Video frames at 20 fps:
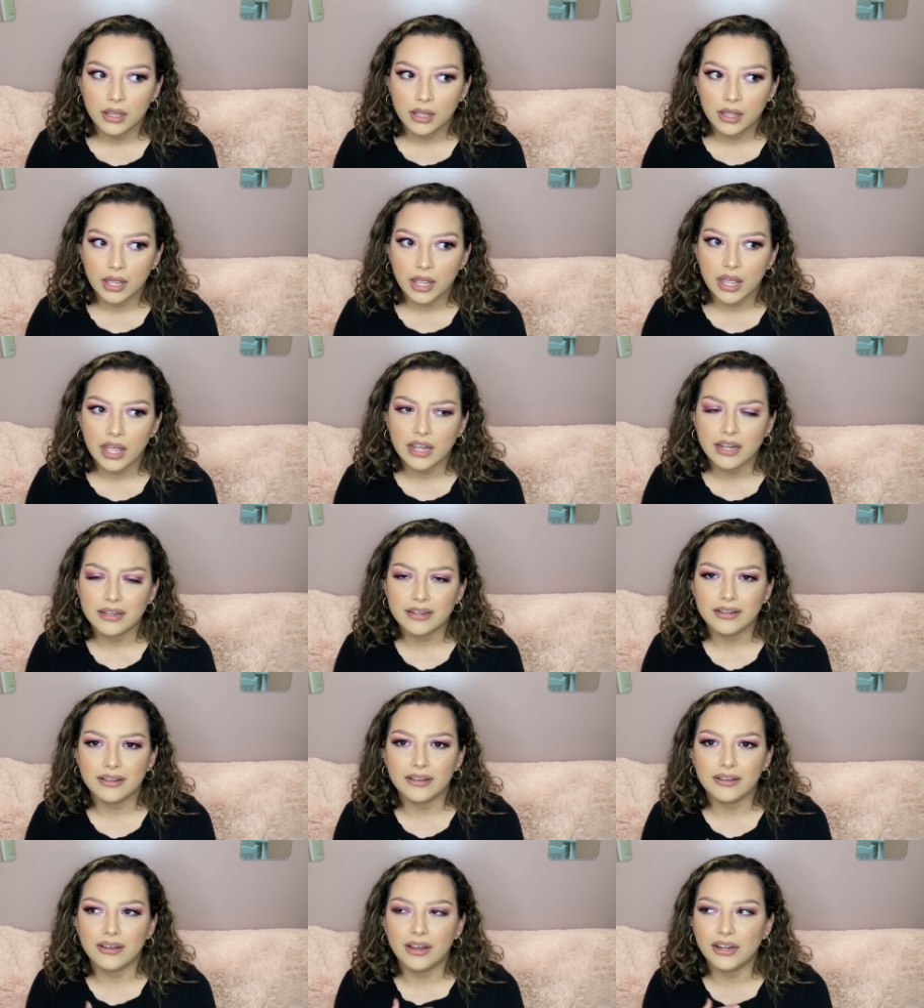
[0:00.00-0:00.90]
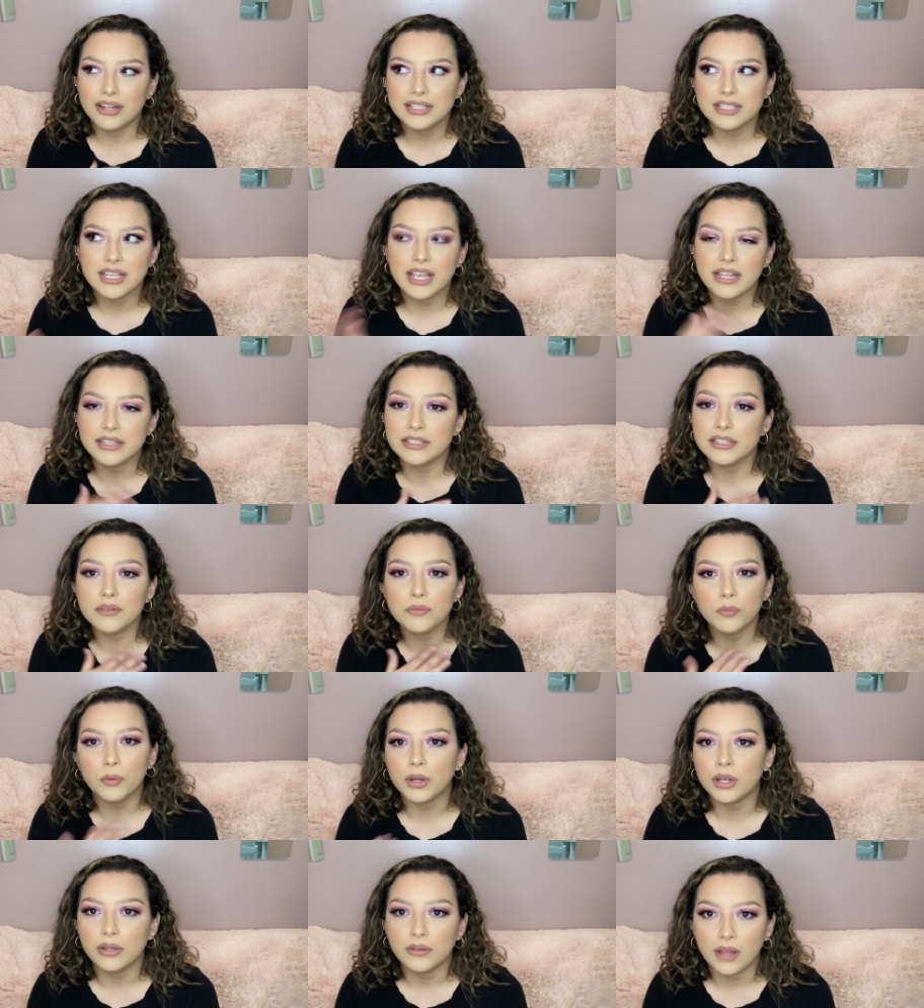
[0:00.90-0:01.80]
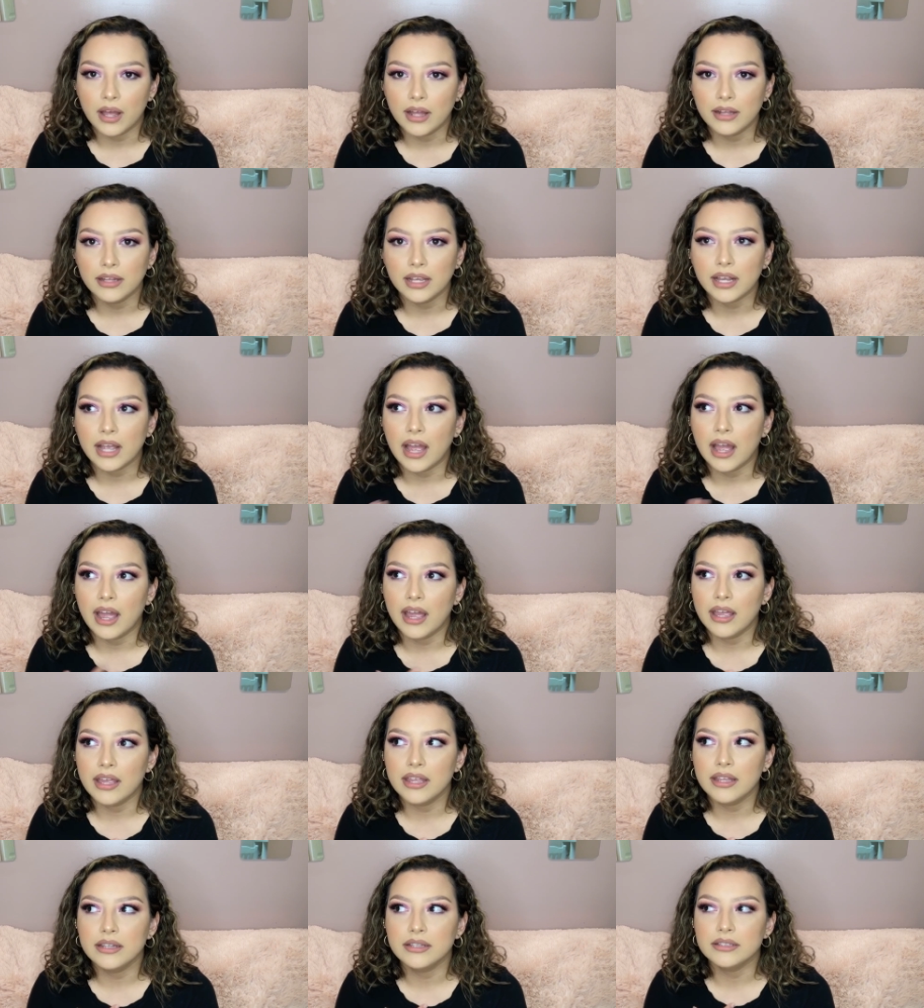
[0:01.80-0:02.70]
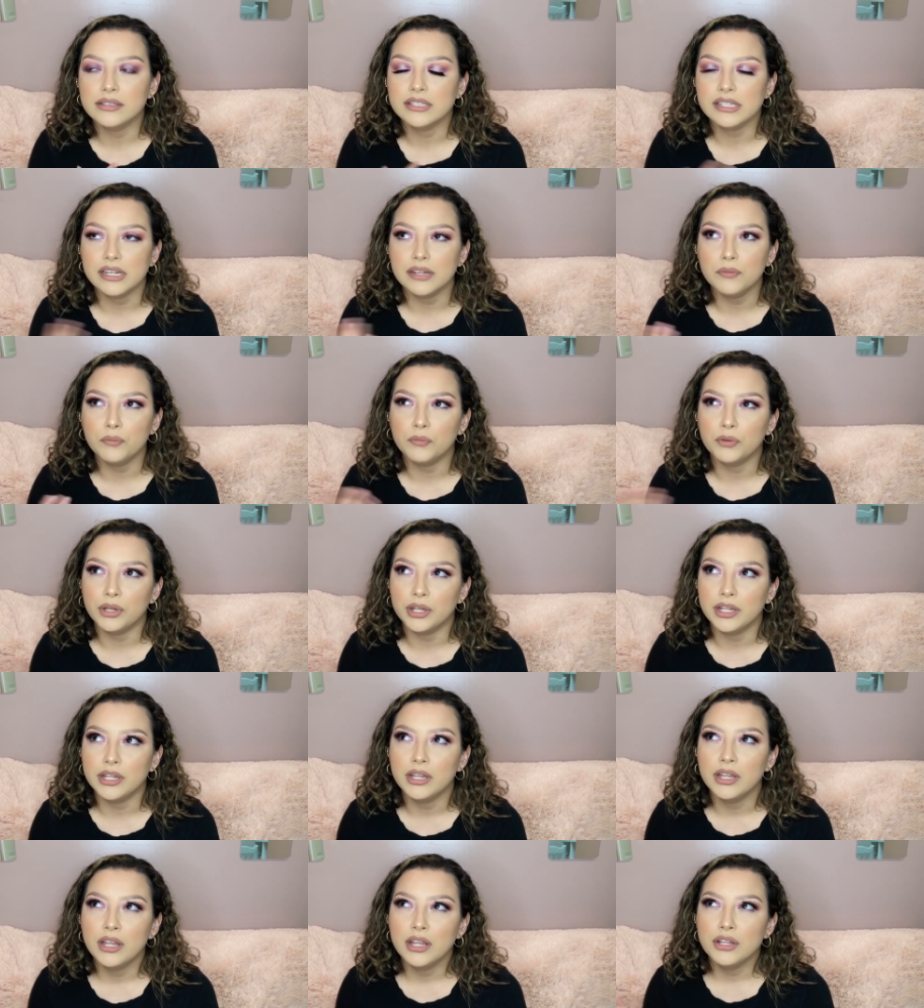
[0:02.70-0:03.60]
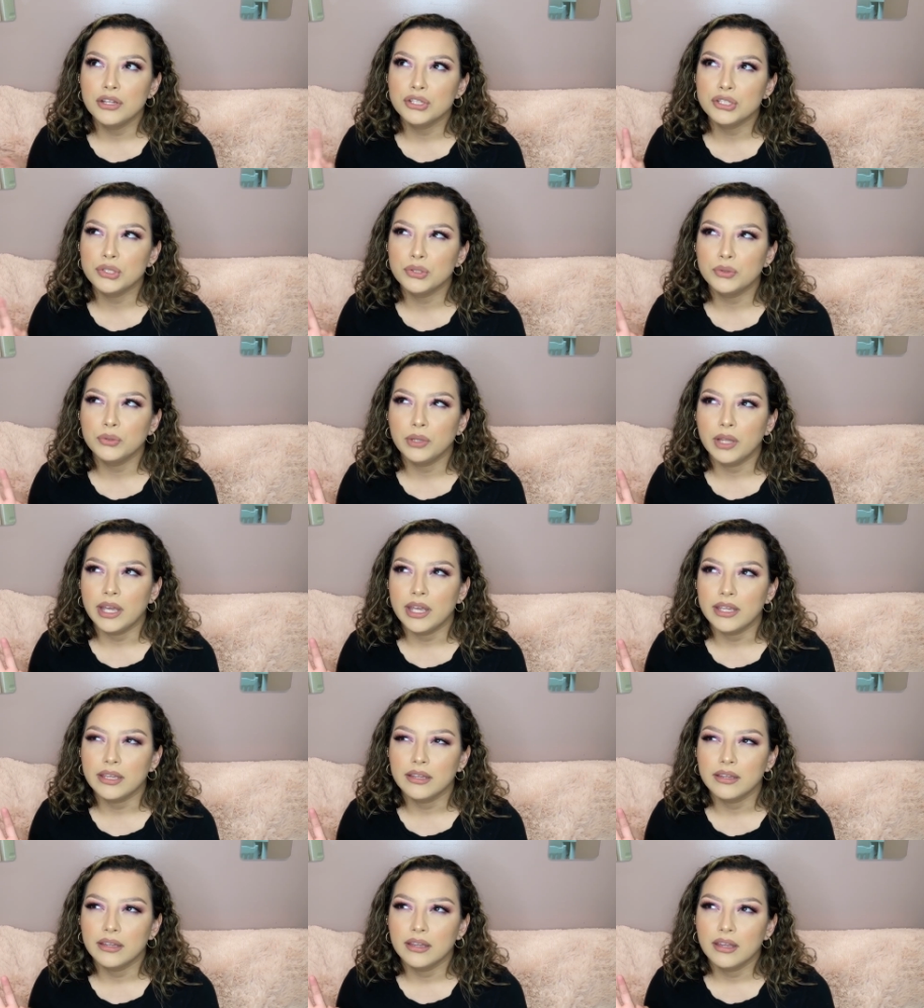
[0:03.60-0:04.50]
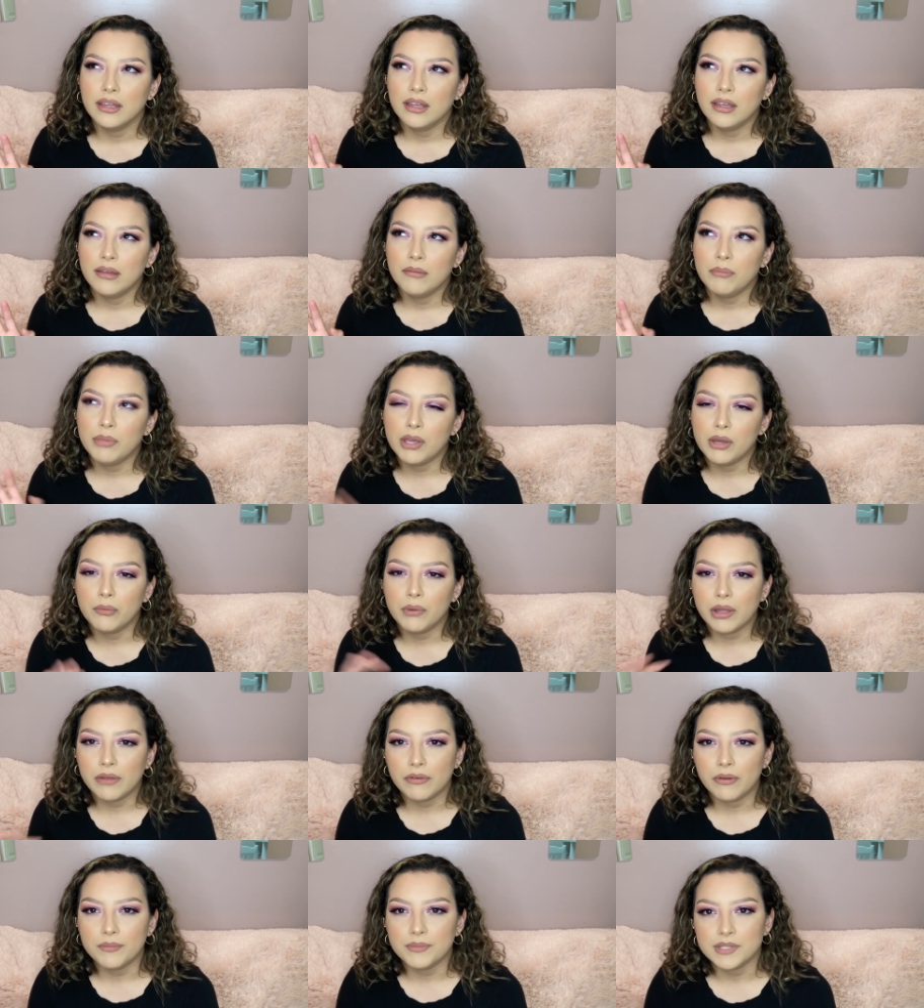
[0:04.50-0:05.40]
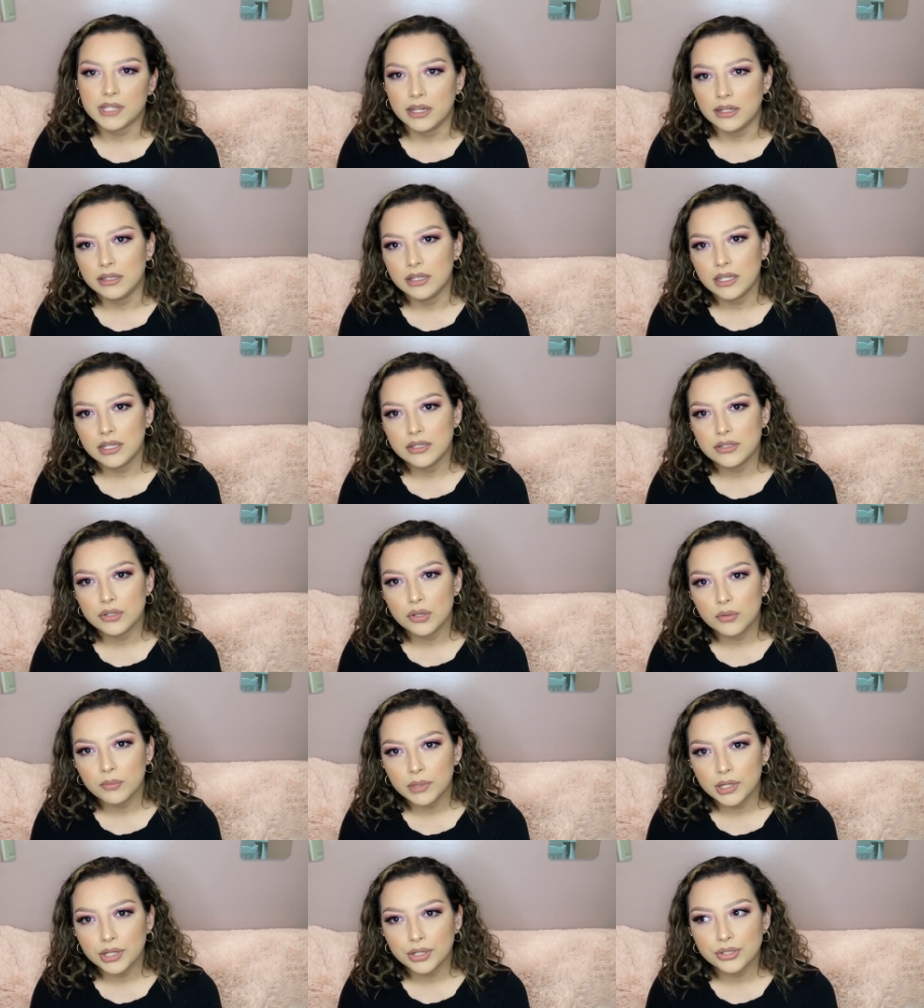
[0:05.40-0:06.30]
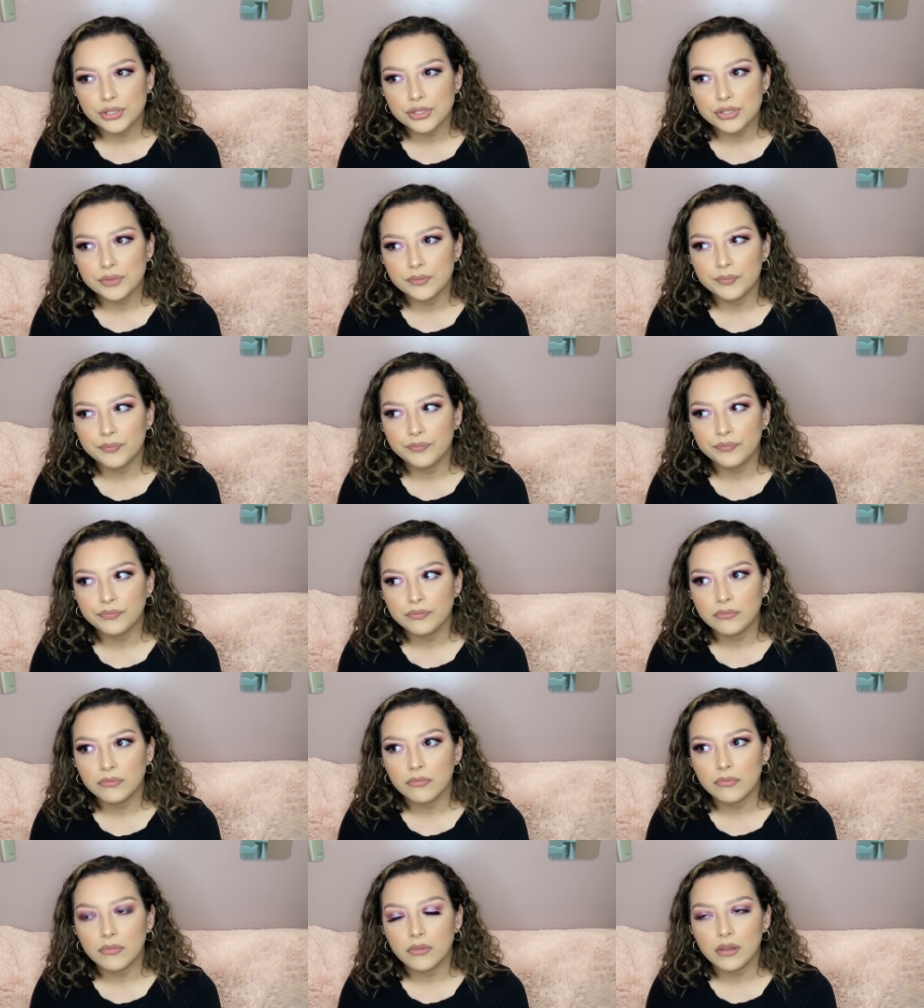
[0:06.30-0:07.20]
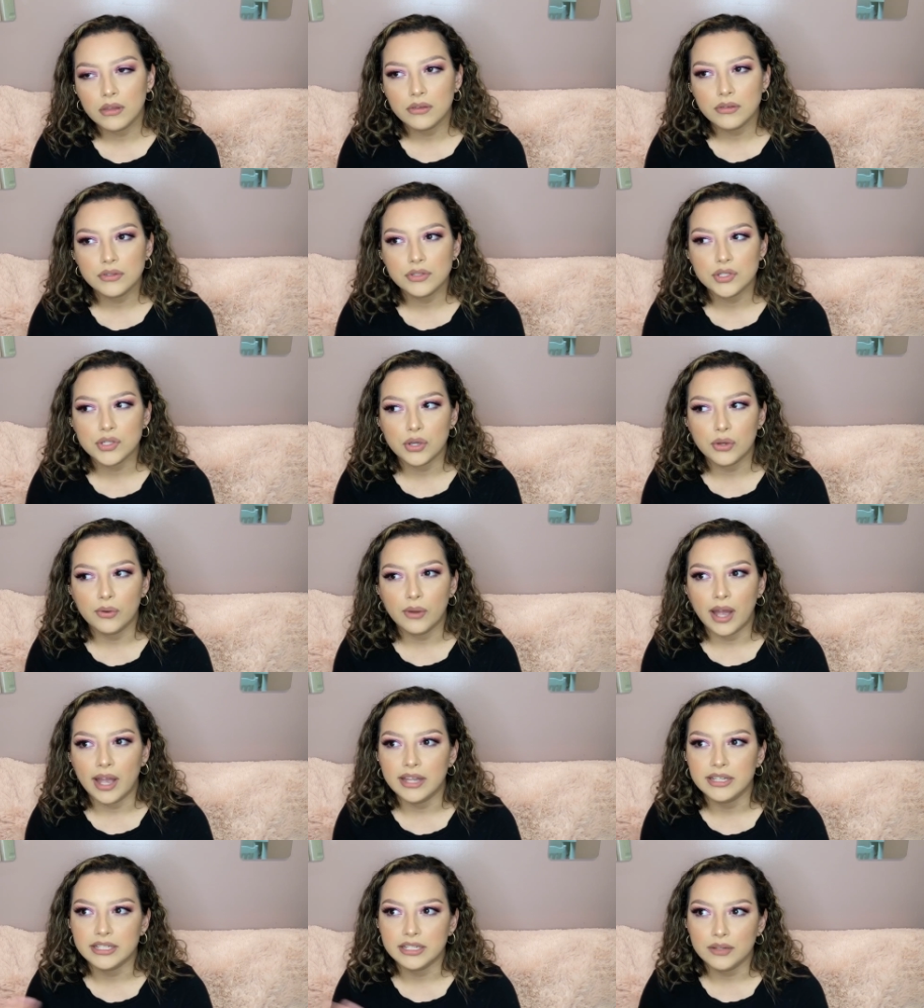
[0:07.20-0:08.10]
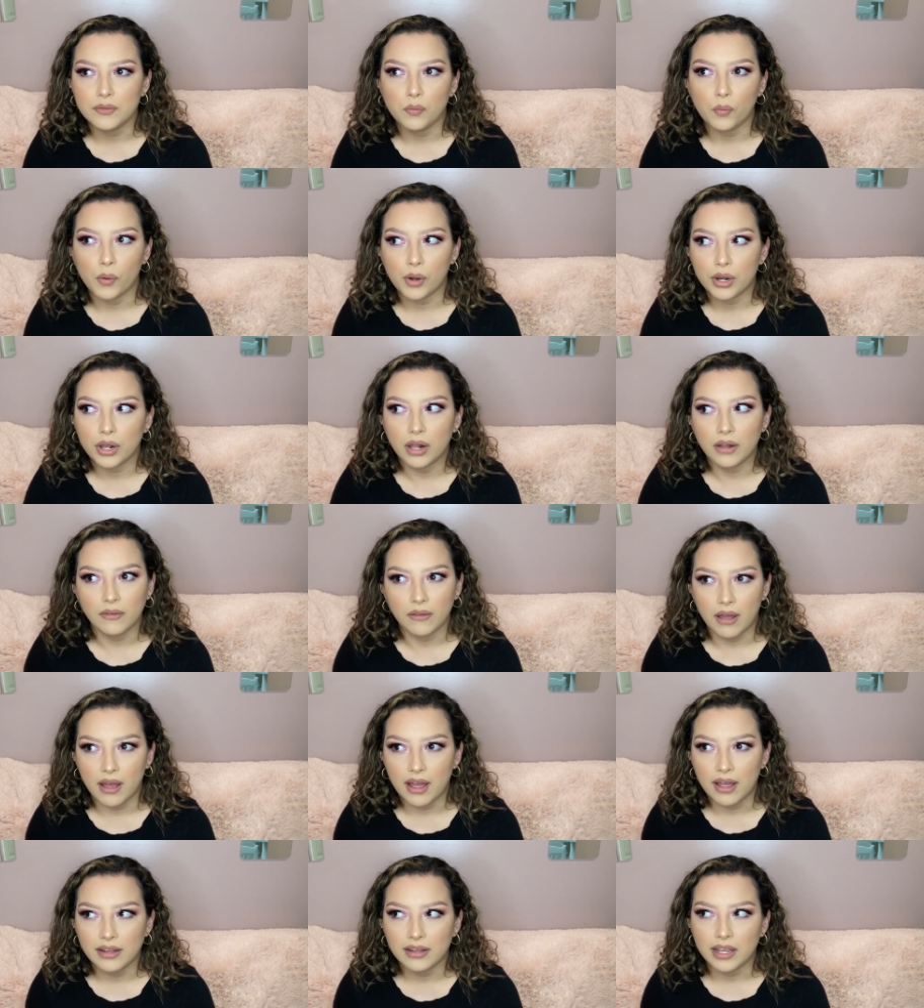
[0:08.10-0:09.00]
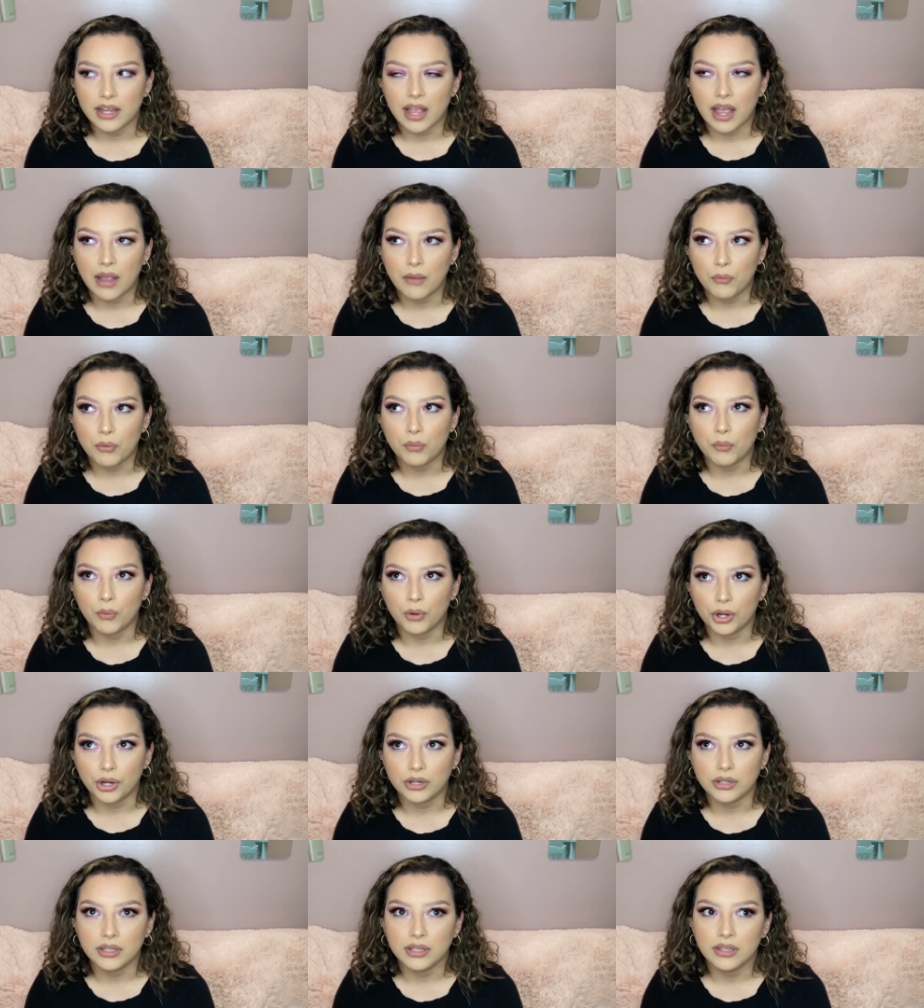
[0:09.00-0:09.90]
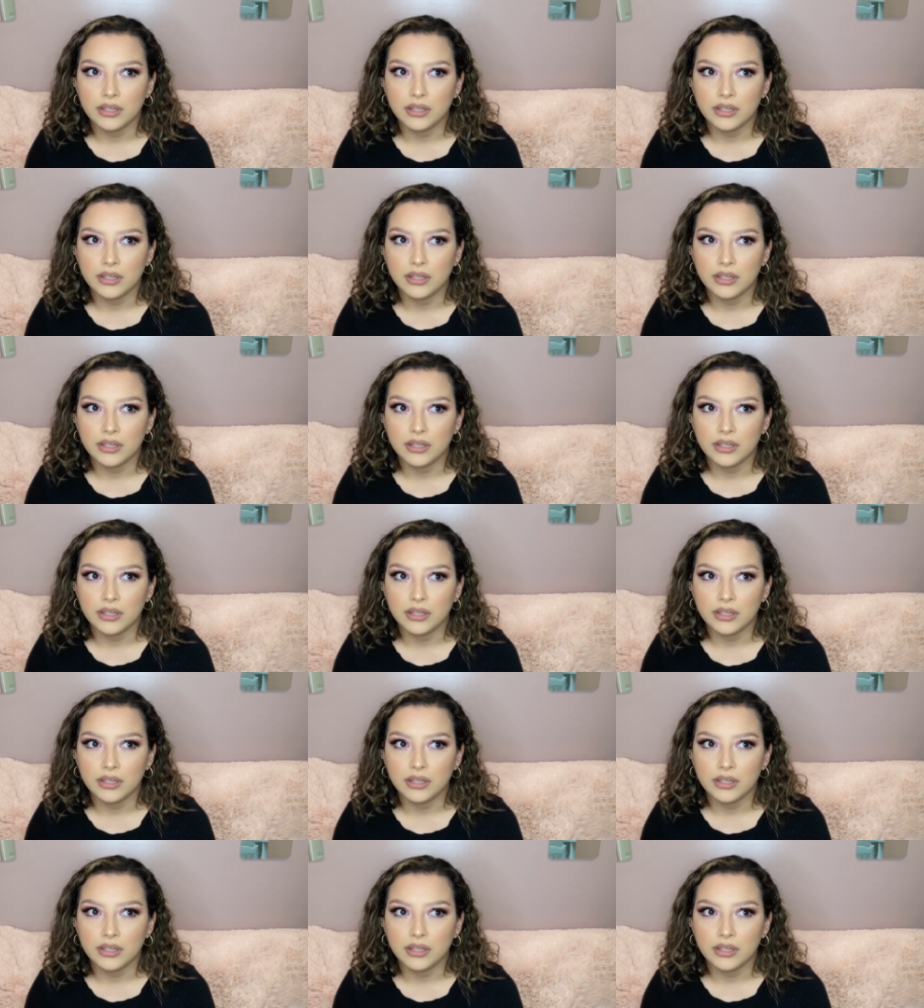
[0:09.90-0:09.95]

And honestly, I didn't work a lot. Like, I didn't want to like be away from Santi so much. So I didn't work a lot. Like I would work